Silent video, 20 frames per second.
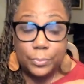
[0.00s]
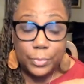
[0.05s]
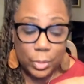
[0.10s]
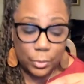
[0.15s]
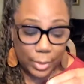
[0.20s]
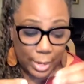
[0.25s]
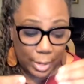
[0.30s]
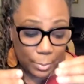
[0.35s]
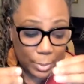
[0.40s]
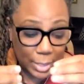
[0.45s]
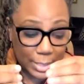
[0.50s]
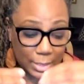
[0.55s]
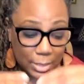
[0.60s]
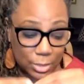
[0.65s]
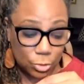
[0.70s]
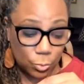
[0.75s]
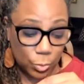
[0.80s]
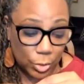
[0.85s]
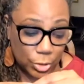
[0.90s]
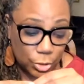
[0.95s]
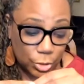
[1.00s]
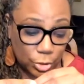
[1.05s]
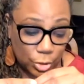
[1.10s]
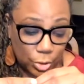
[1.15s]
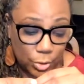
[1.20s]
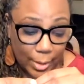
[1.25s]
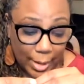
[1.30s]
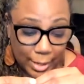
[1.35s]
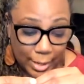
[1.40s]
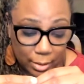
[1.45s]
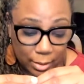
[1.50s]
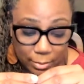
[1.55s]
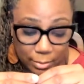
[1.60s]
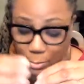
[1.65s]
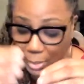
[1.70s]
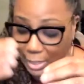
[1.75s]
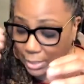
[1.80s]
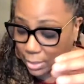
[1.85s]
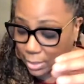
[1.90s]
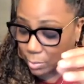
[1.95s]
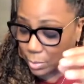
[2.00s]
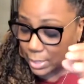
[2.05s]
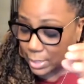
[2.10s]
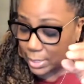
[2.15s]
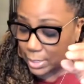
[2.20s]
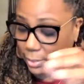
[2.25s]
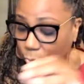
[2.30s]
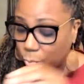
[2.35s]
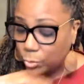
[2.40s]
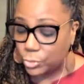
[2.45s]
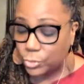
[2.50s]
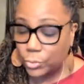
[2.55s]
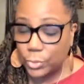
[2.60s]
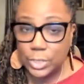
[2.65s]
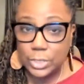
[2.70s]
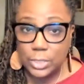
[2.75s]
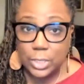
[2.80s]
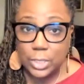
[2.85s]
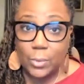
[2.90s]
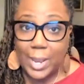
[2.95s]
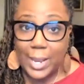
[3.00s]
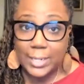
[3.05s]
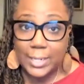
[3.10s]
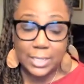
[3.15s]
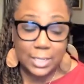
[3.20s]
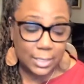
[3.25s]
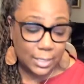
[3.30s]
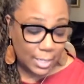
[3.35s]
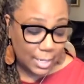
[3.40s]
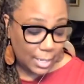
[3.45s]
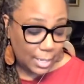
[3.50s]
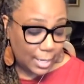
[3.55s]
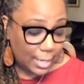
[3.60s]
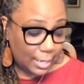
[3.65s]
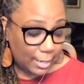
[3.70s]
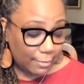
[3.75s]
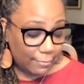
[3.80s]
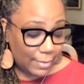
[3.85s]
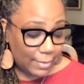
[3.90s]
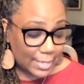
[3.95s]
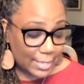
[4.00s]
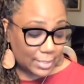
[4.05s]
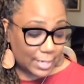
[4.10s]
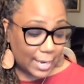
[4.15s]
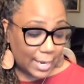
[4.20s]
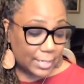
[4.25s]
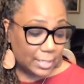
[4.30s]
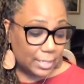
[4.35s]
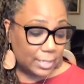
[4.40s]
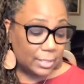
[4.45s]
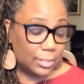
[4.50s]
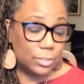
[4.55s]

Okay, but I did want to show you how to make them. And then we're doing a slow acting and a fast acting.